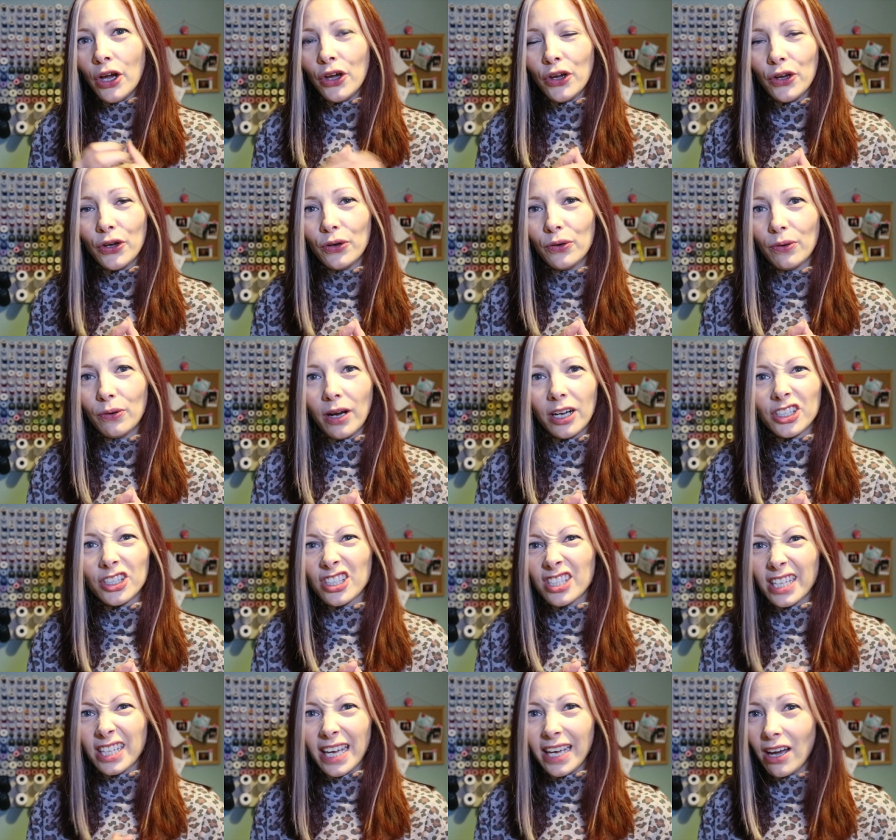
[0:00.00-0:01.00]
who are
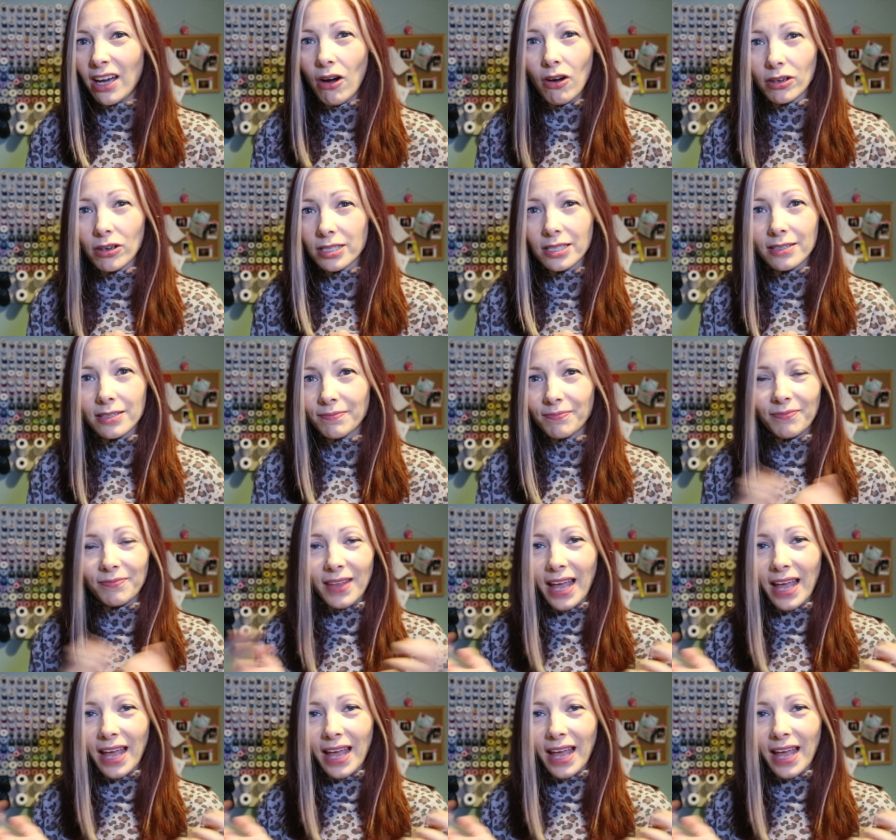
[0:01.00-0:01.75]
just kick-ass